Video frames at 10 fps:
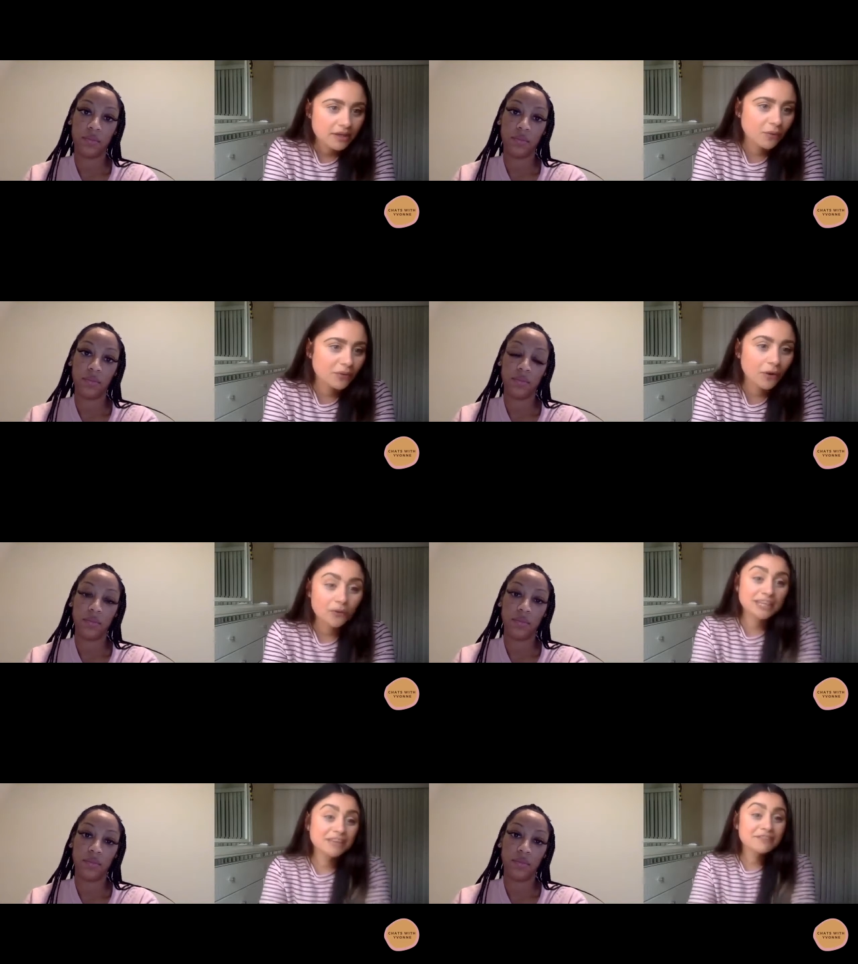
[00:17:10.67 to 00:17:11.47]
Speaker 1: or
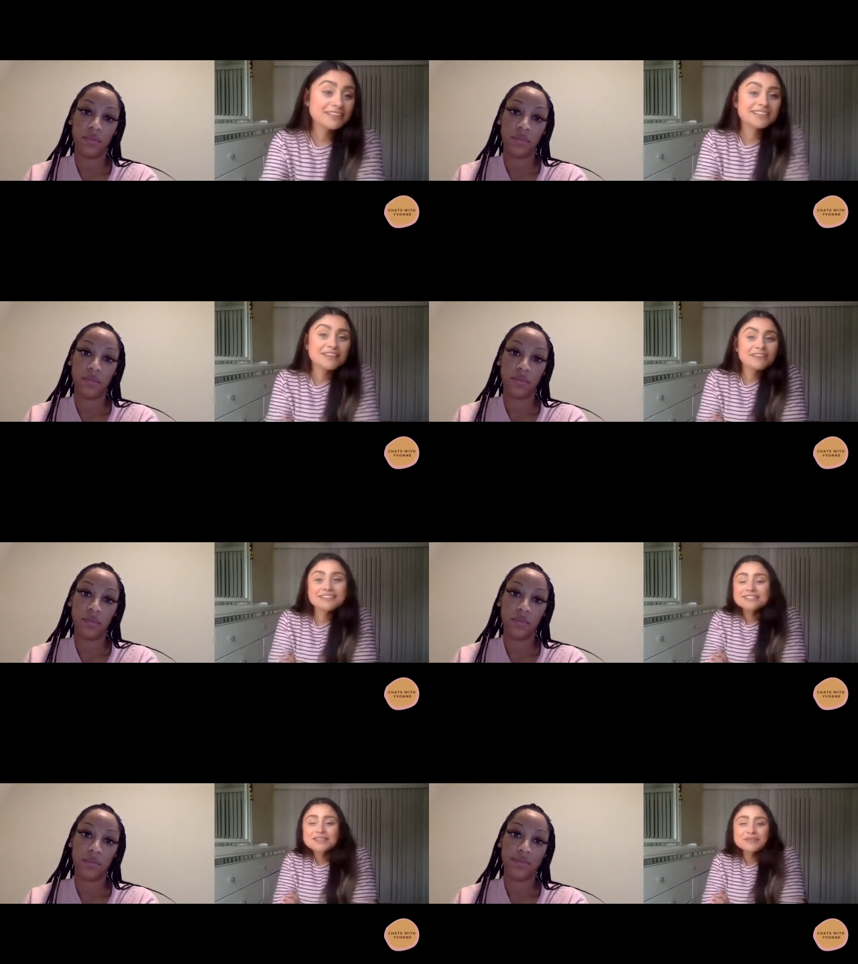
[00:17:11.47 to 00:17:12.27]
or even
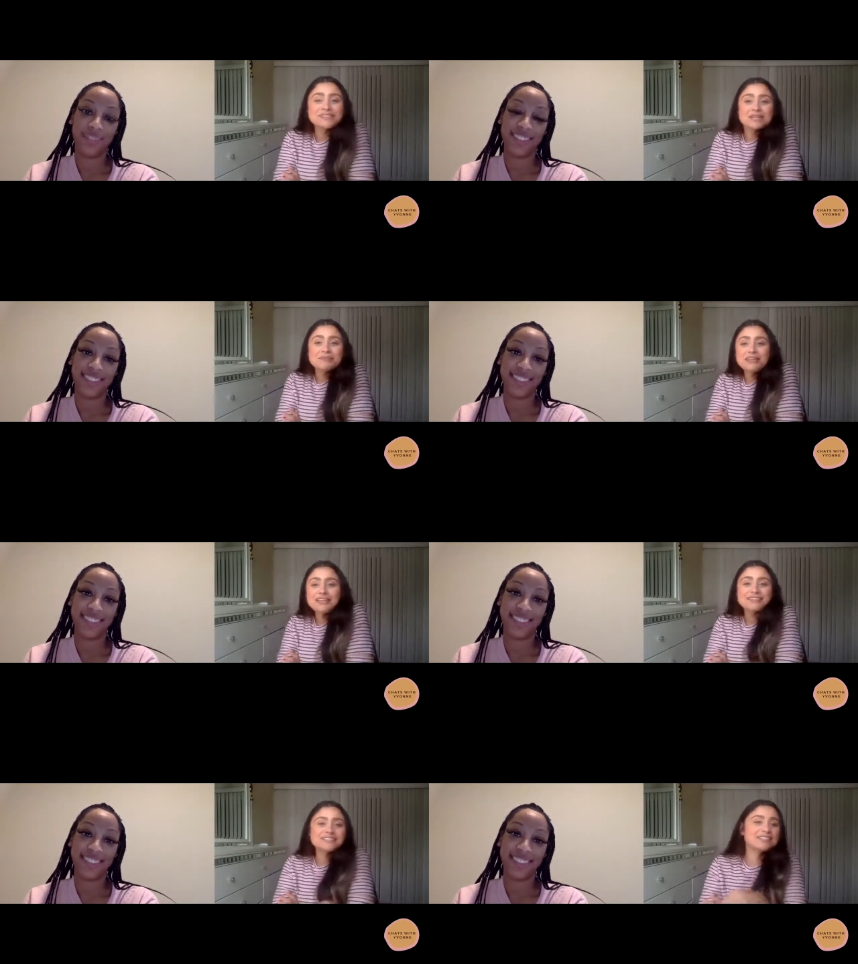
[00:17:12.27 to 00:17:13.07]
giving us a little sneak
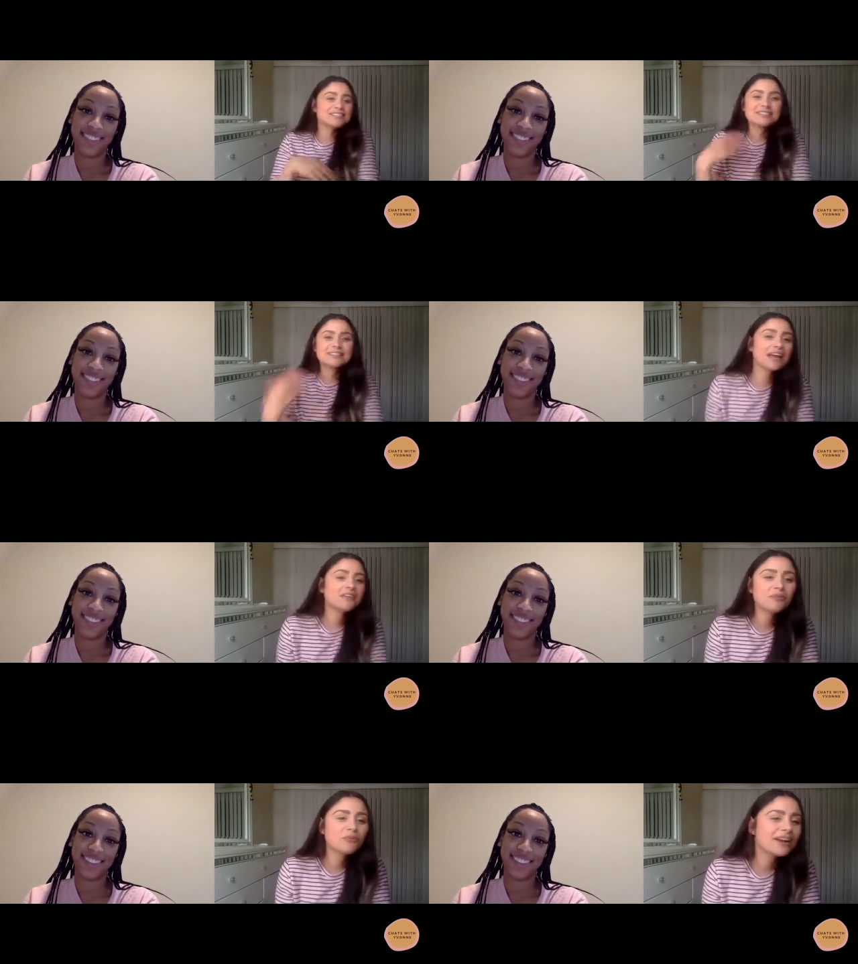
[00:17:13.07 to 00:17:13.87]
peek as to
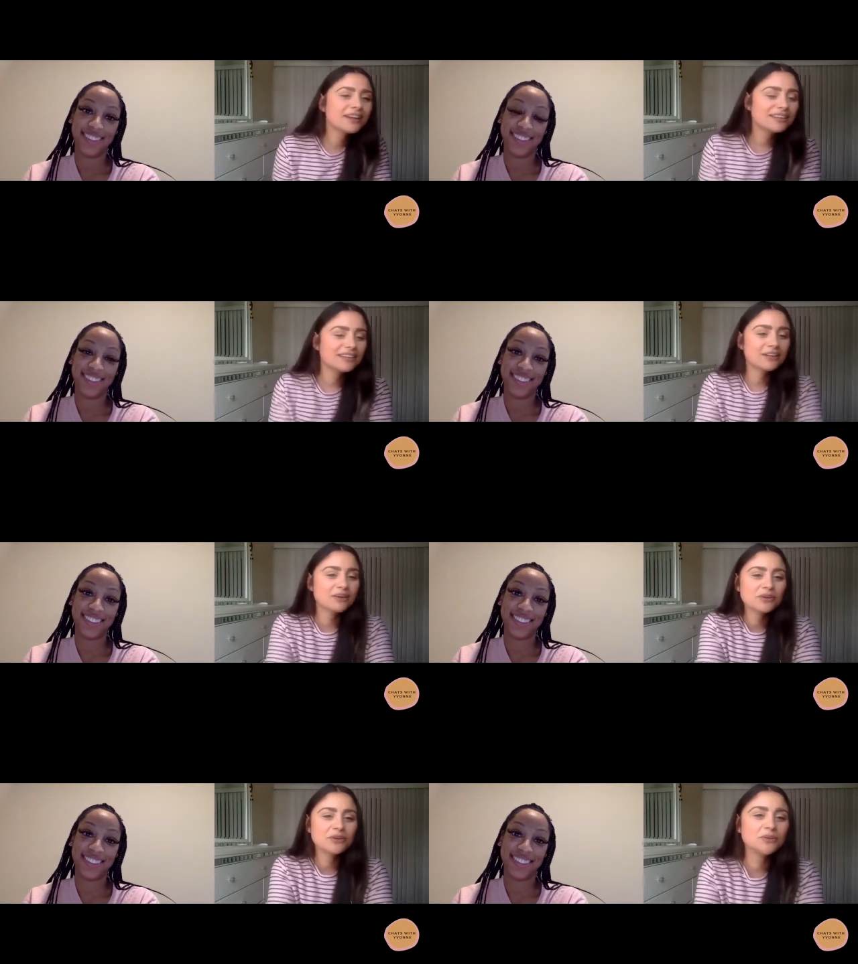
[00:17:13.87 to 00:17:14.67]
kind of what you
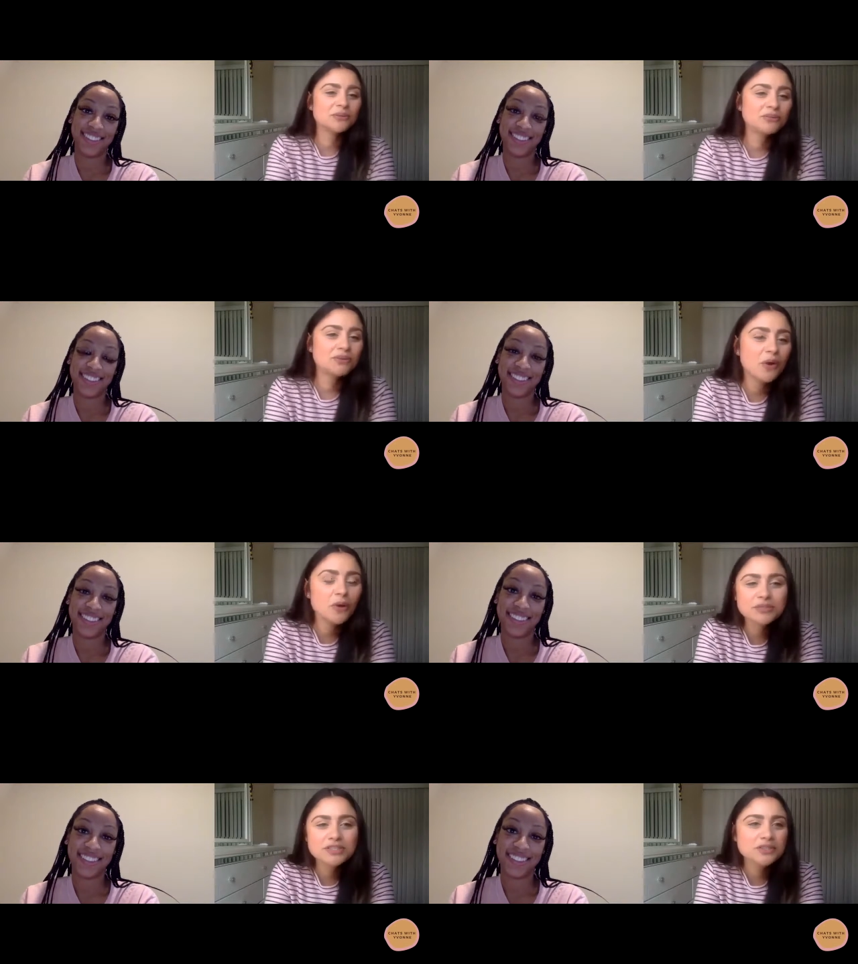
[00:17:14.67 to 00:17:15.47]
know you you hope to